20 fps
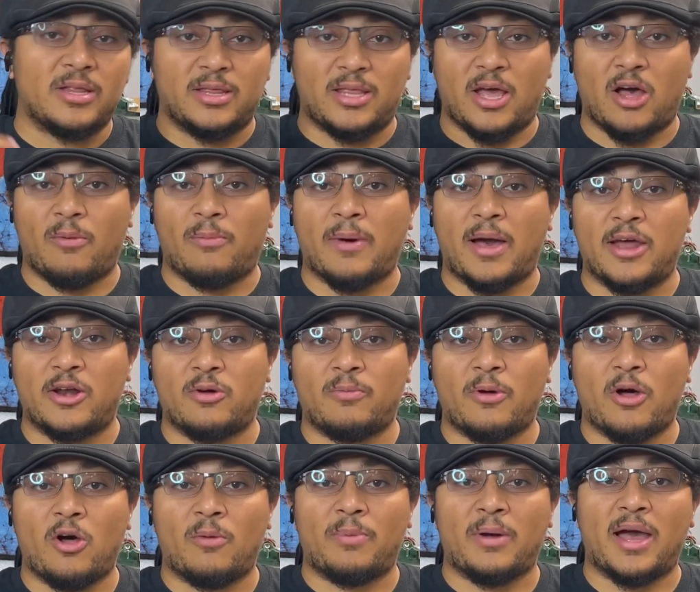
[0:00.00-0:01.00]
the albino
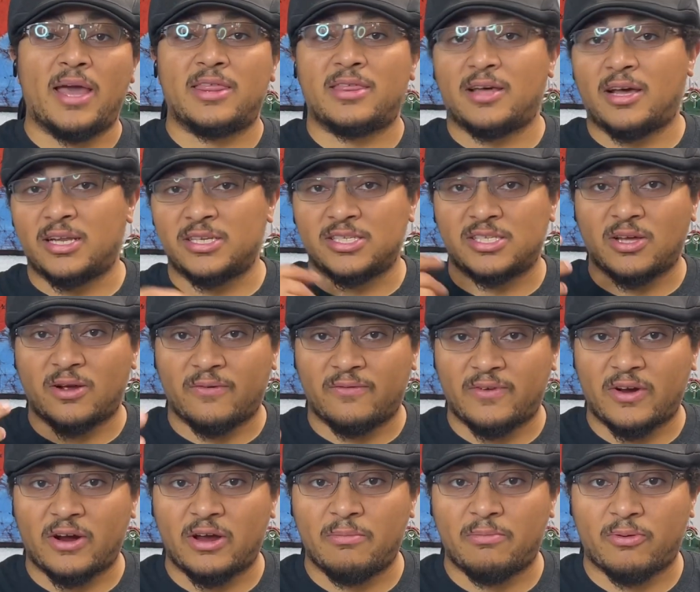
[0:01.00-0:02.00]
ball pythons, they're
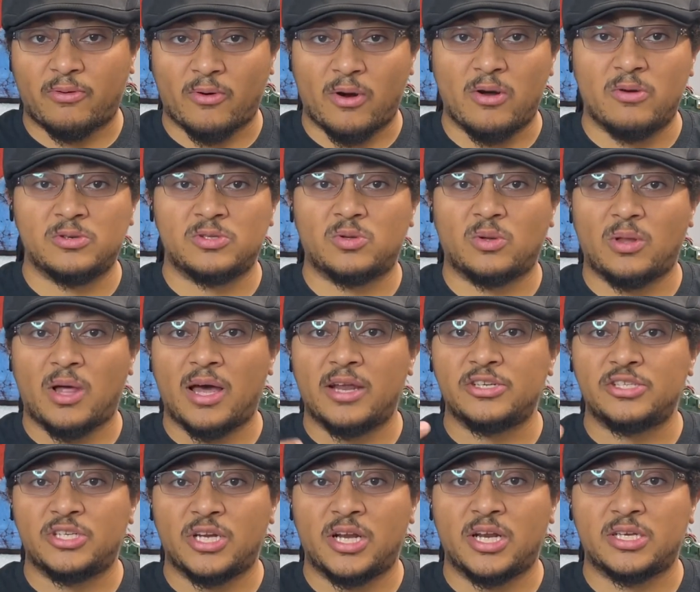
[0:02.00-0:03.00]
very prone to a lot of
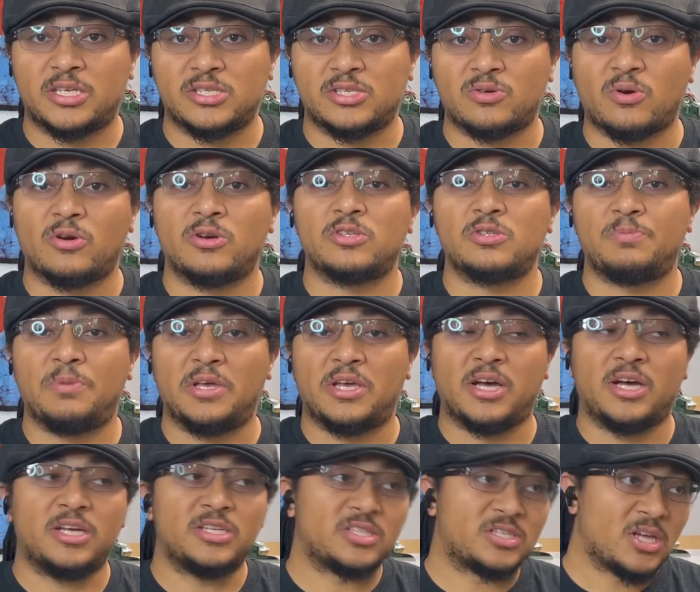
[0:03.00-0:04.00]
genetic disorders
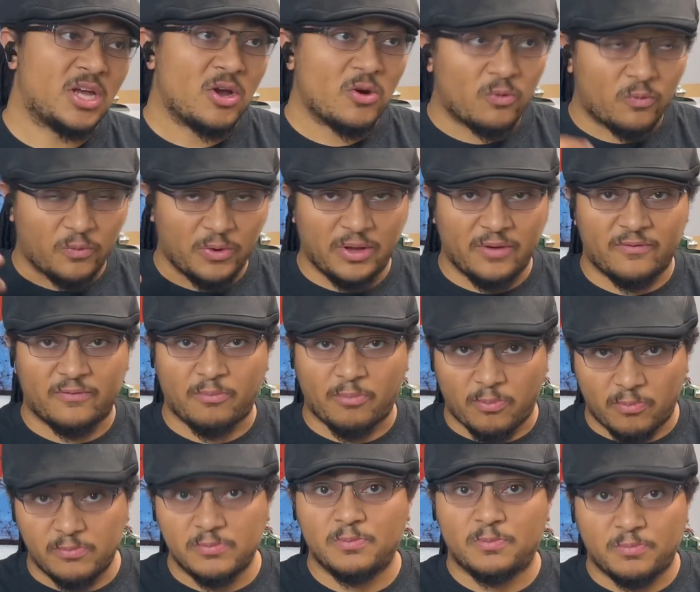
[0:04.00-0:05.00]
because we've
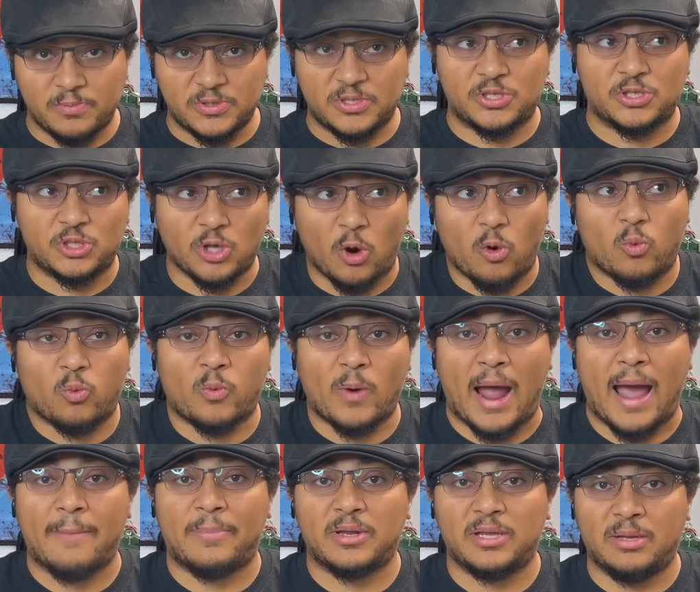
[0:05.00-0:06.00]
so
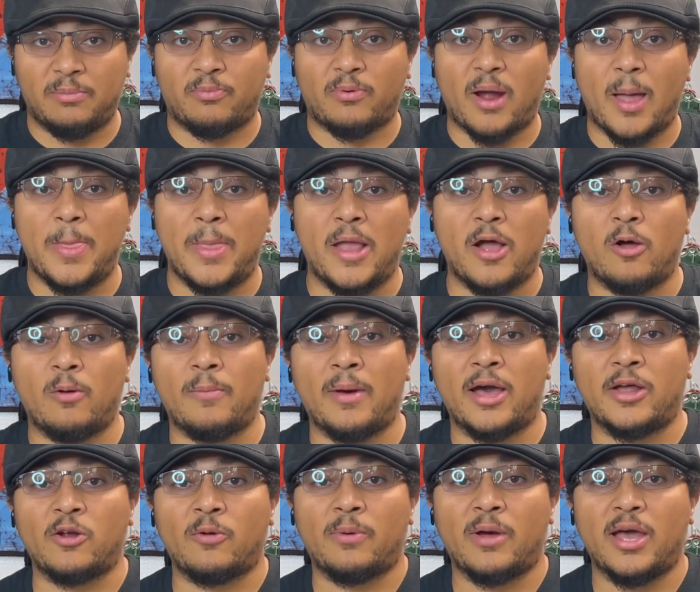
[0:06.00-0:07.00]
rapidly bred the
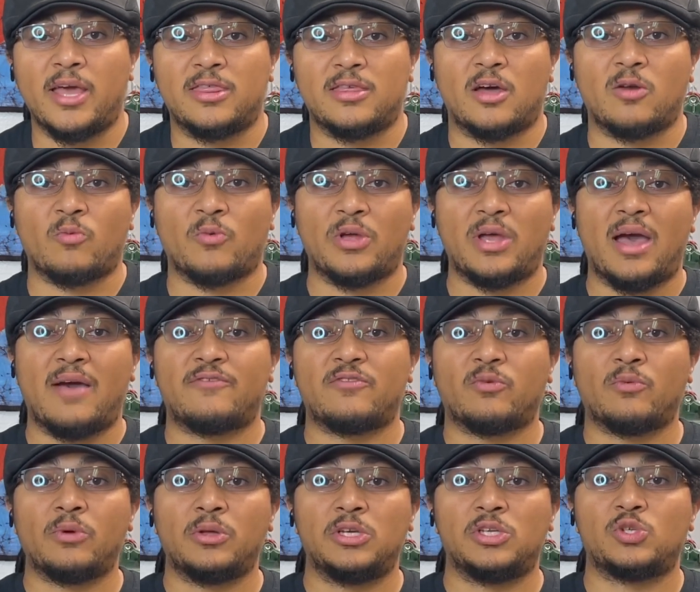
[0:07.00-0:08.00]
albino python, where you have to
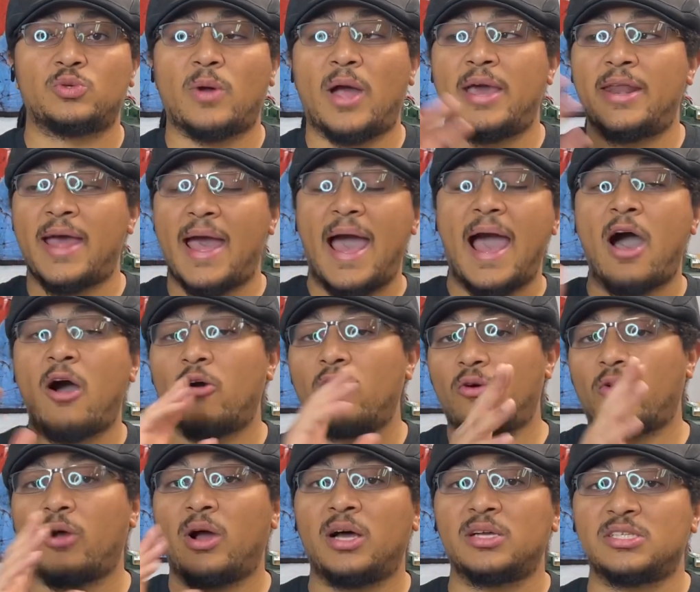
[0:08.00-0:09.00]
really try to
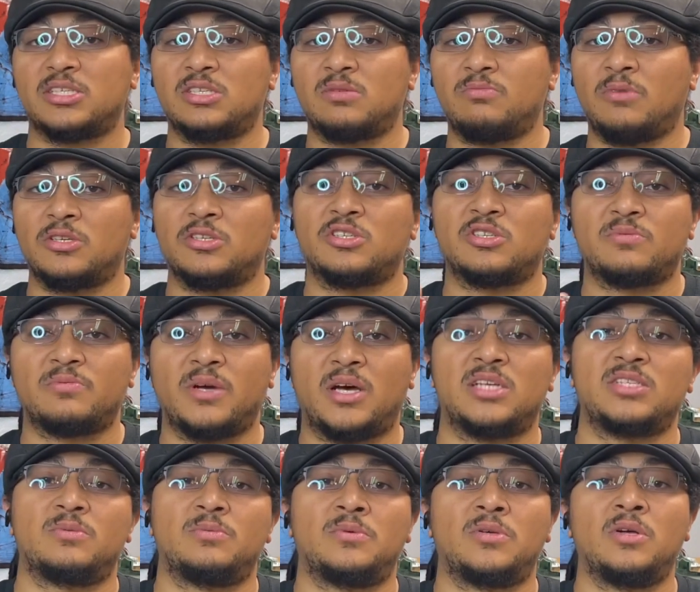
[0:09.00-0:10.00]
outcross as much as
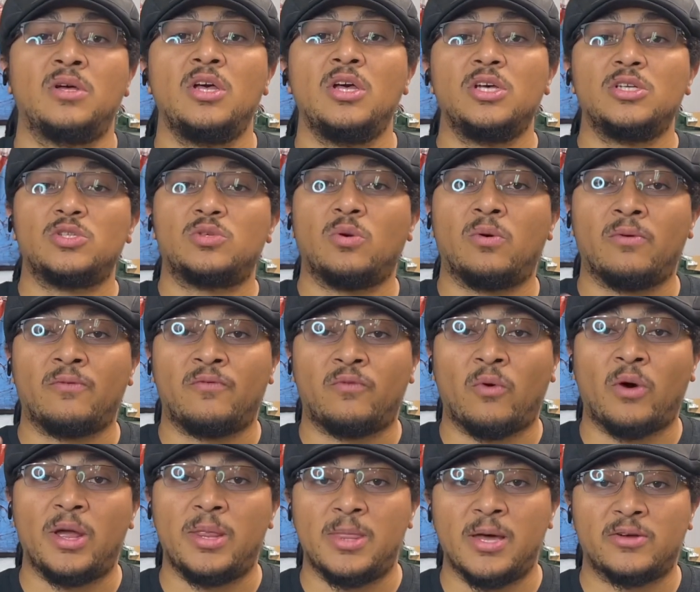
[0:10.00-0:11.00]
possible to
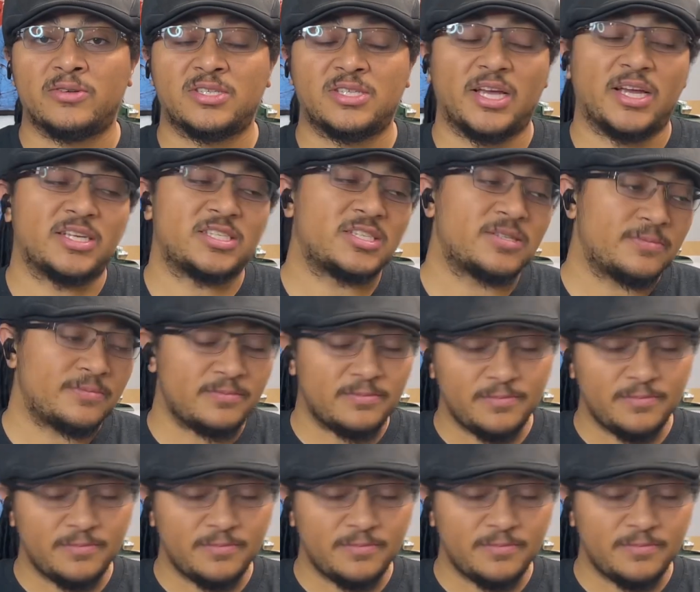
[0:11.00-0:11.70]
avoid those things.